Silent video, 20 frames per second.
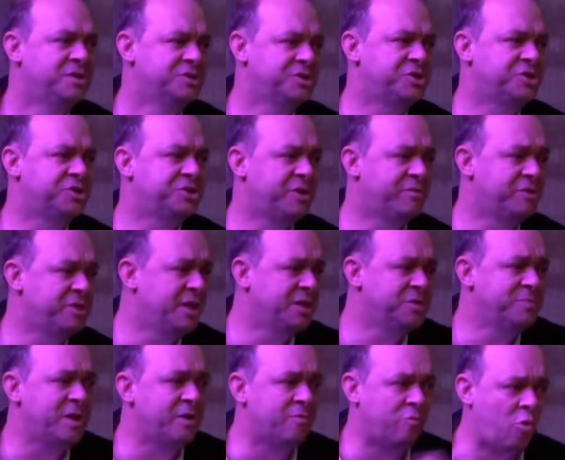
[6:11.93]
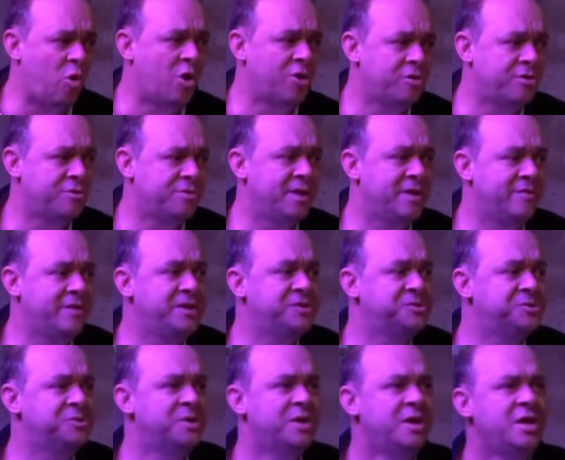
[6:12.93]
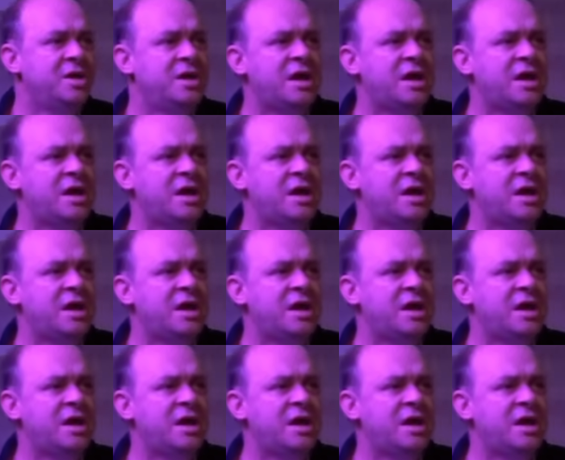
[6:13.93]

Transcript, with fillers: such as everything's made of water, Thales,